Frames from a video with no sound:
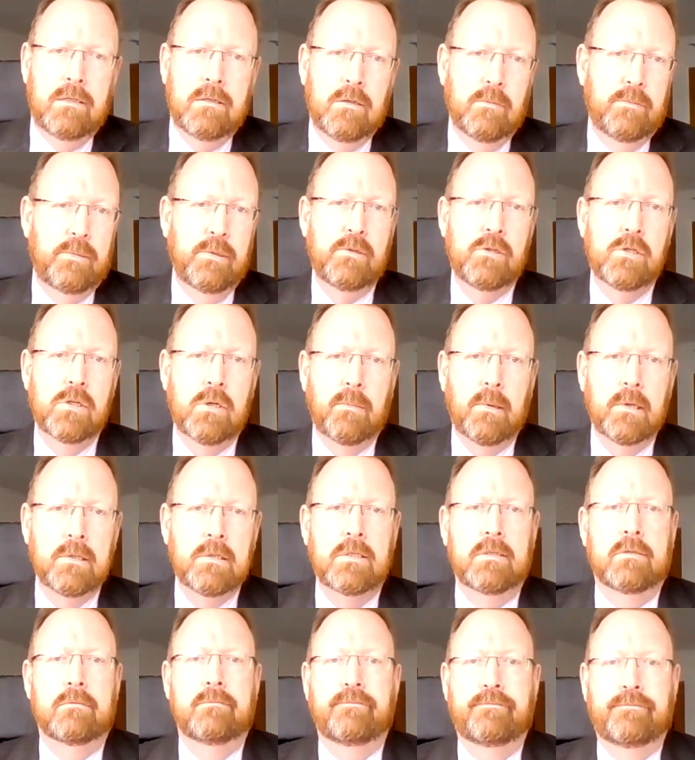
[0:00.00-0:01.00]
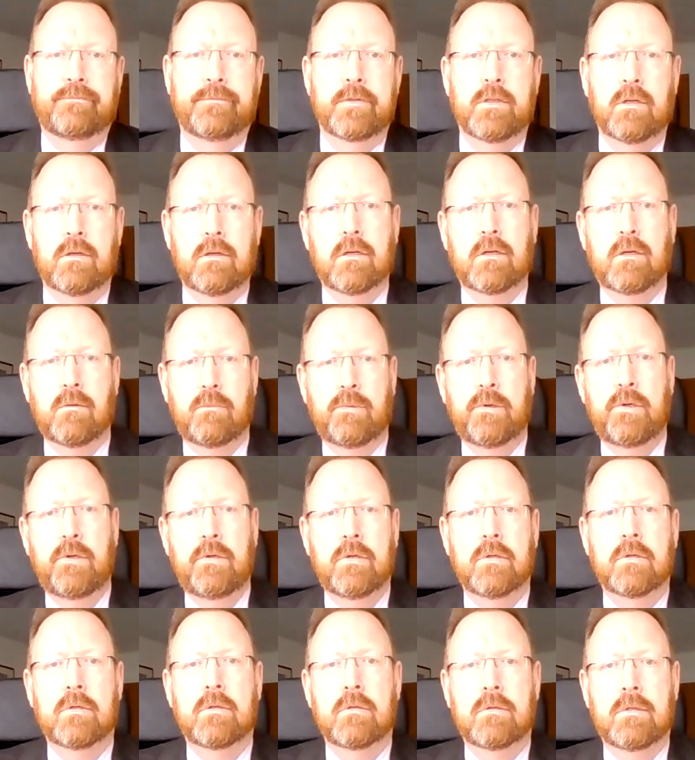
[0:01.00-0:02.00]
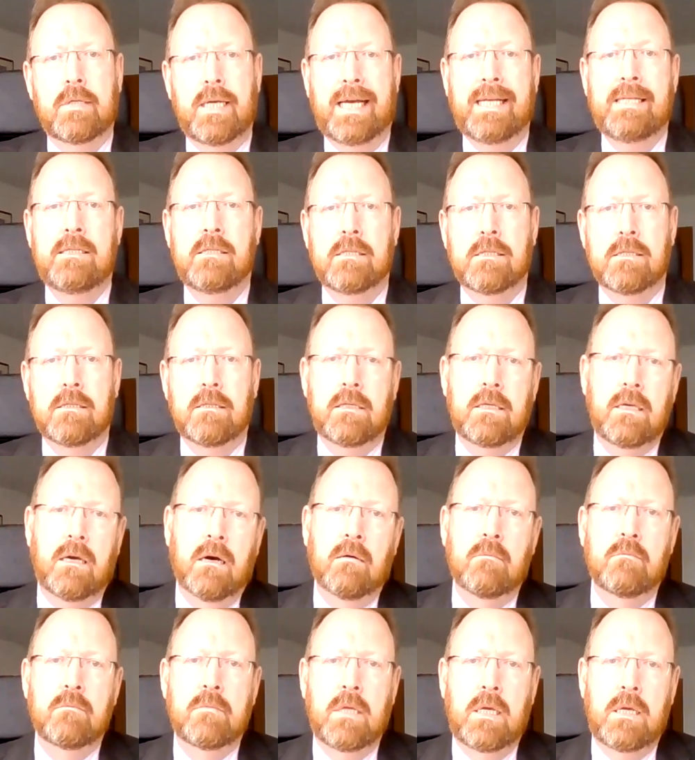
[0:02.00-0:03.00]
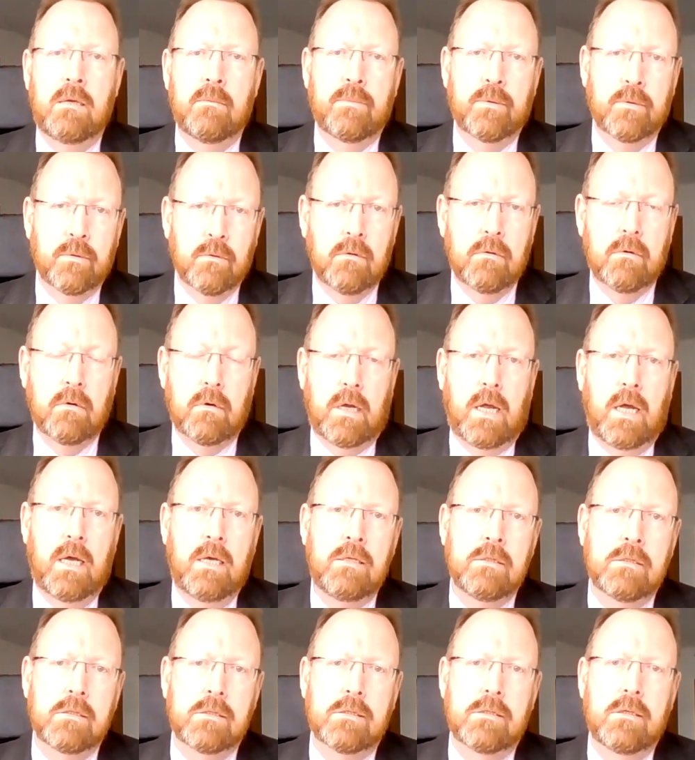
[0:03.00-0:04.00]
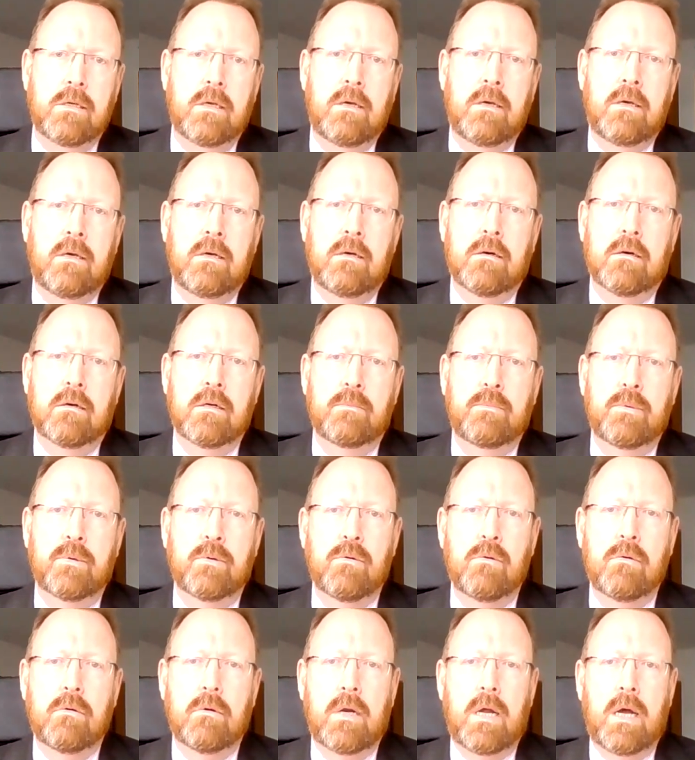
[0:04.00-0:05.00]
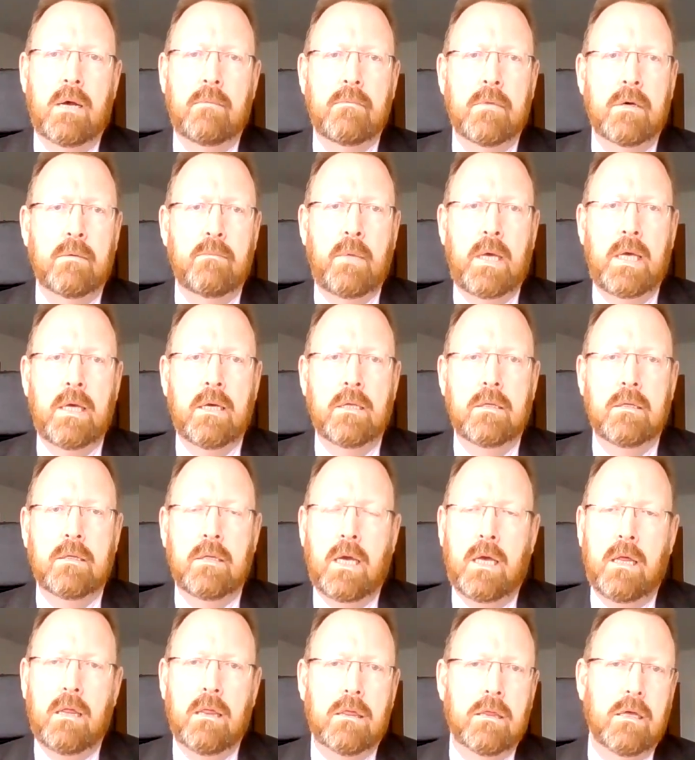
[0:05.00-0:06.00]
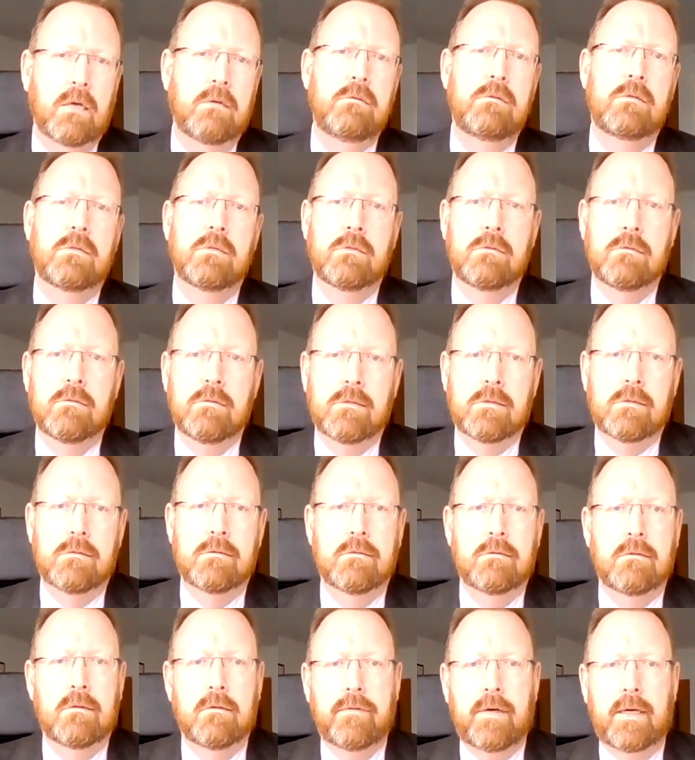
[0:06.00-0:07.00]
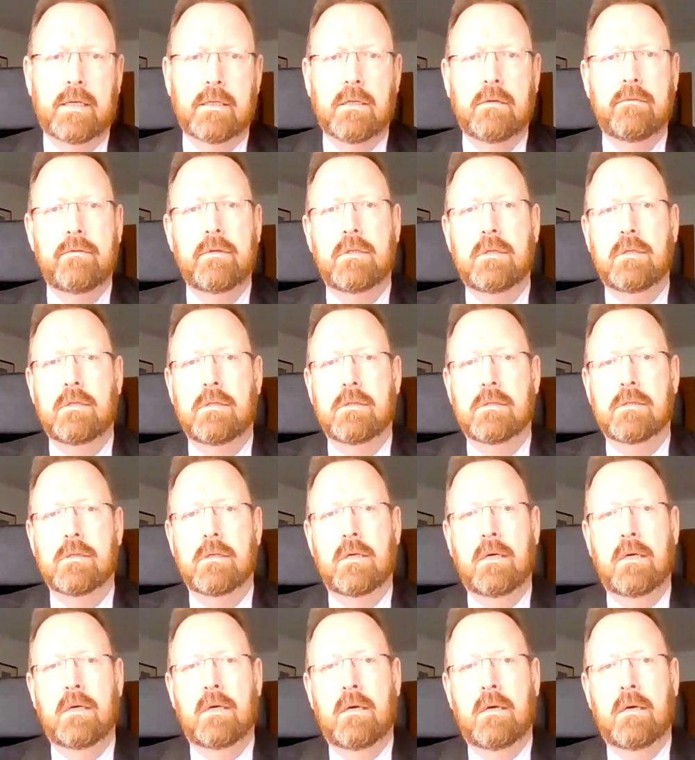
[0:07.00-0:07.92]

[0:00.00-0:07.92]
to pushing a button on a computer to instantly update progress on a program that may contain thousands of activities.